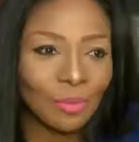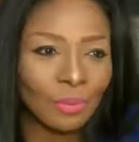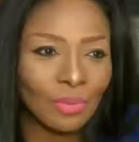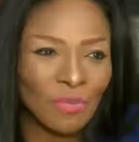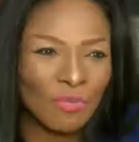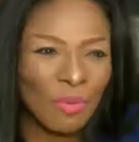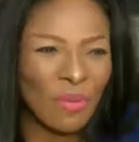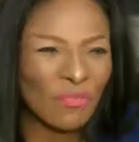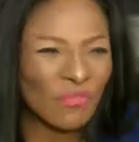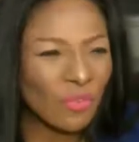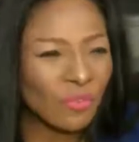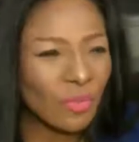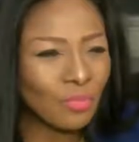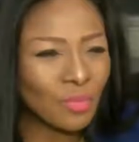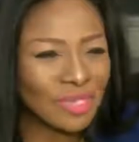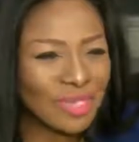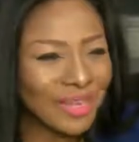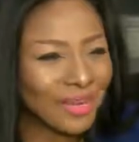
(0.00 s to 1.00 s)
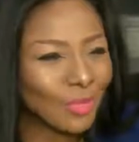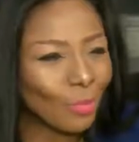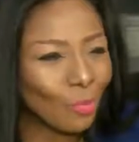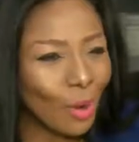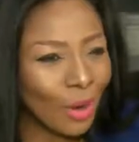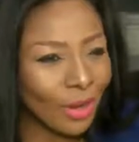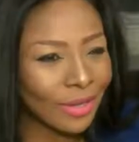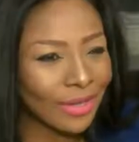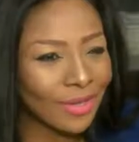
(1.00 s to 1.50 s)
probably about 50% in the
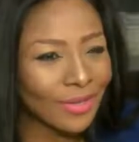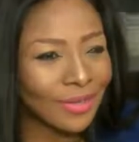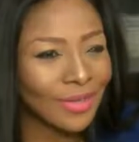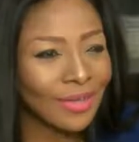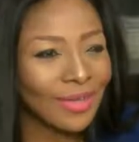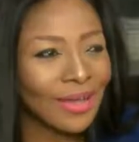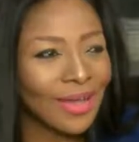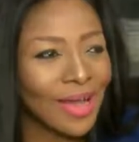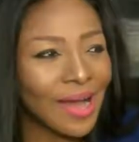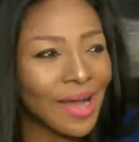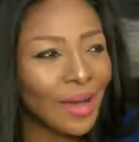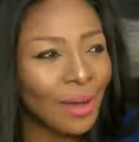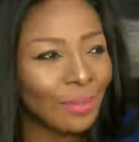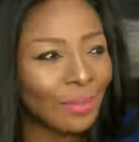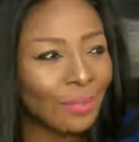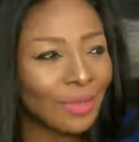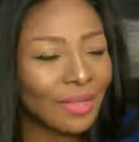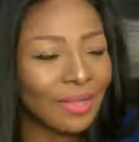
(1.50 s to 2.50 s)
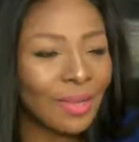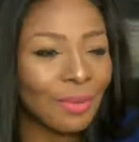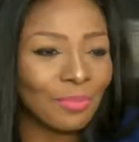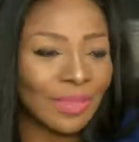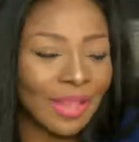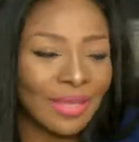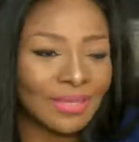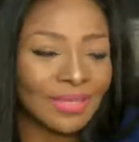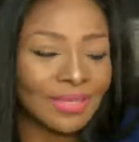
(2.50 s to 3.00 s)
market. But I'm
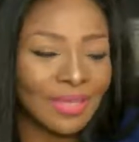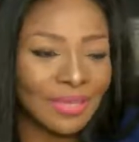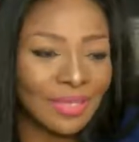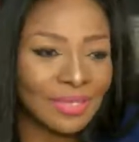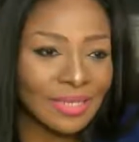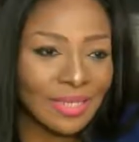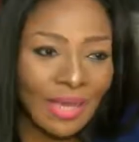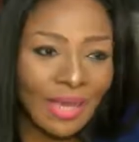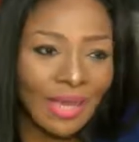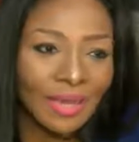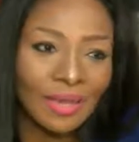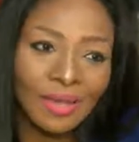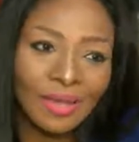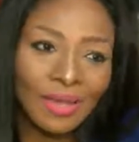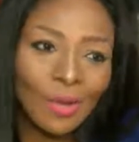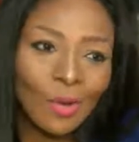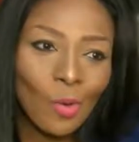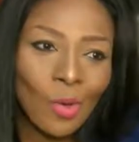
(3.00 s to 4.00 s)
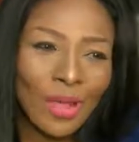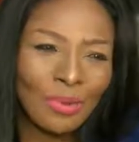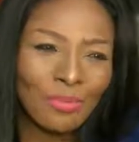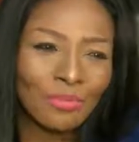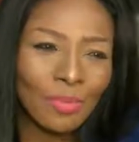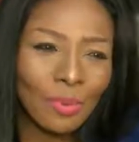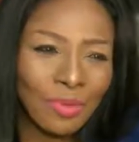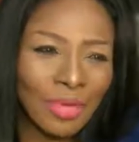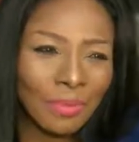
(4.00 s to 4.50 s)
glad to say that today, we're
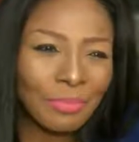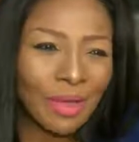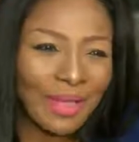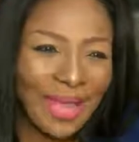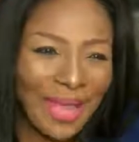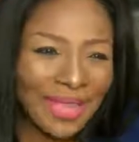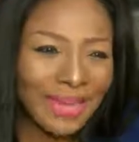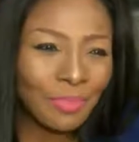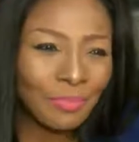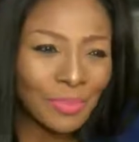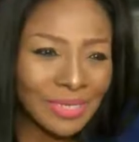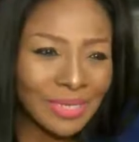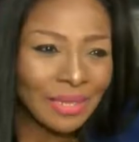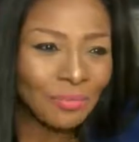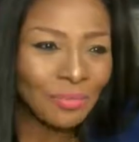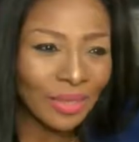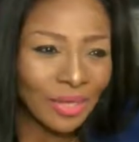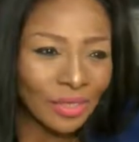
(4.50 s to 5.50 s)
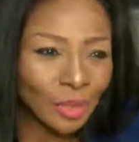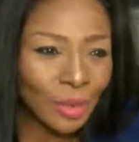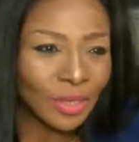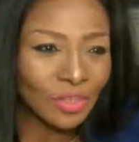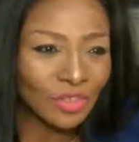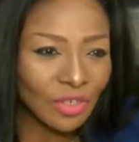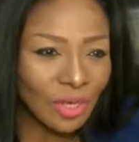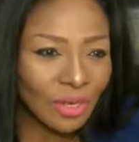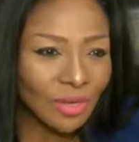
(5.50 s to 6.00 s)
at probably about 80%
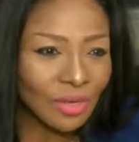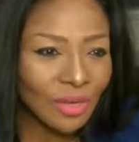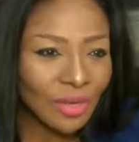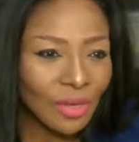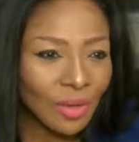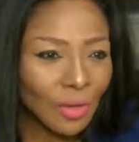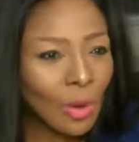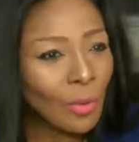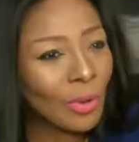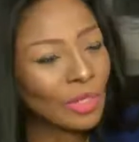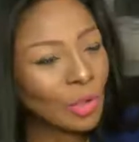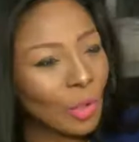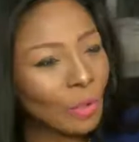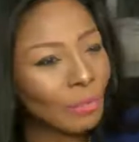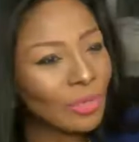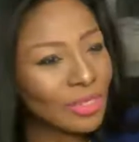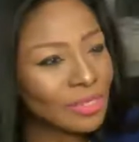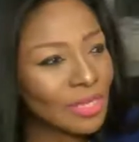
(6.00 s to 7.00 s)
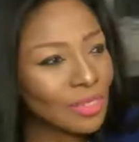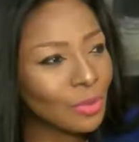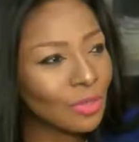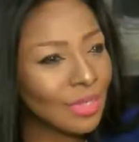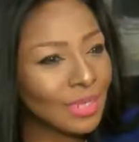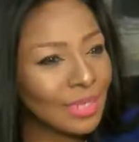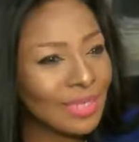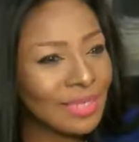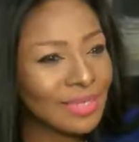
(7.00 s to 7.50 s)
penetration, where we're doing business with
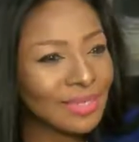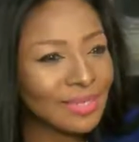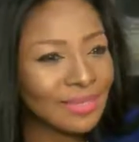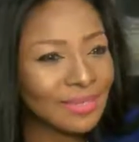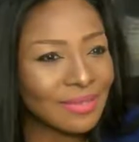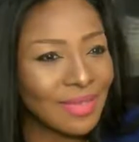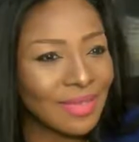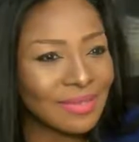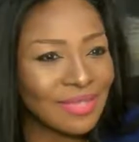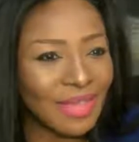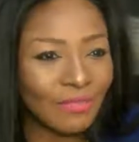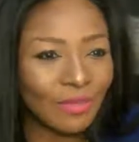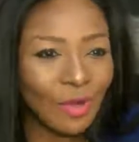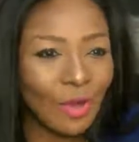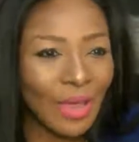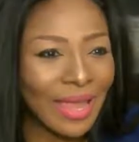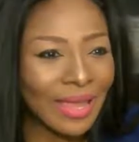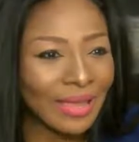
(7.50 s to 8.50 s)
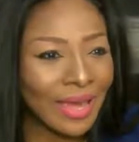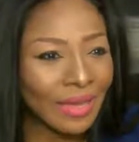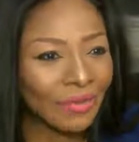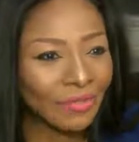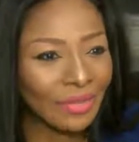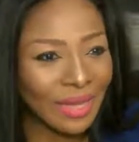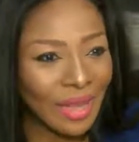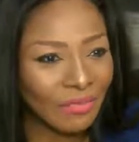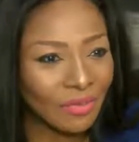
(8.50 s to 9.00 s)
at least 7 or 8 out
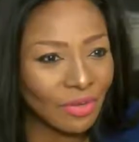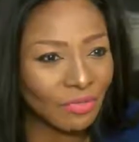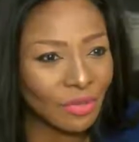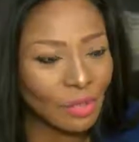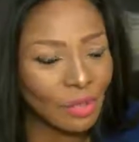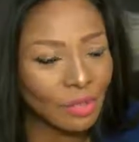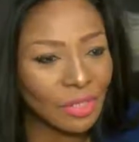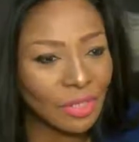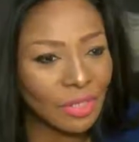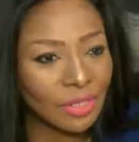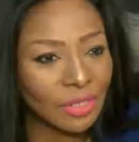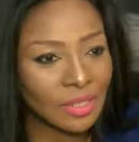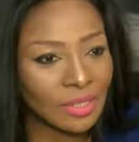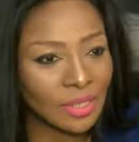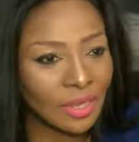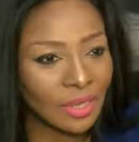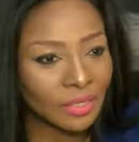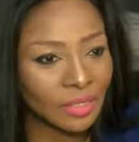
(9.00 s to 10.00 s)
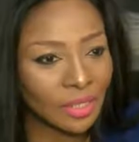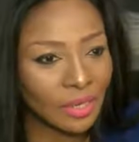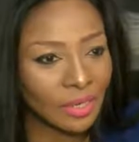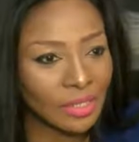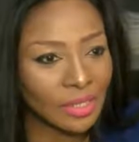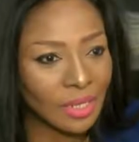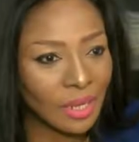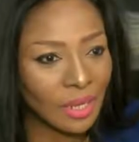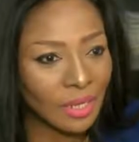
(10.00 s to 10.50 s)
of 11 of the utilities in
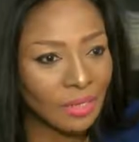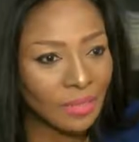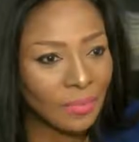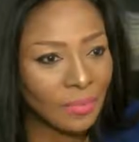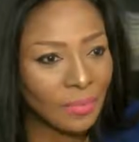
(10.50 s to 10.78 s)
Nigeria today.